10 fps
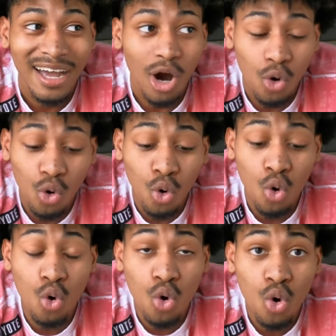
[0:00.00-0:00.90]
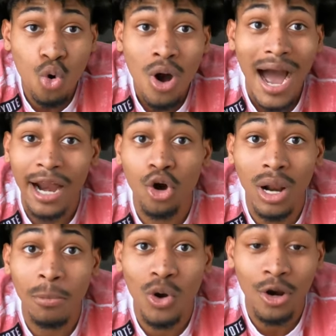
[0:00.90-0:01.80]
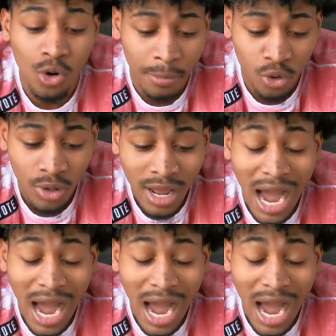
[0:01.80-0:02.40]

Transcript: Oh, I know what I'm doing. I know what I'm doing.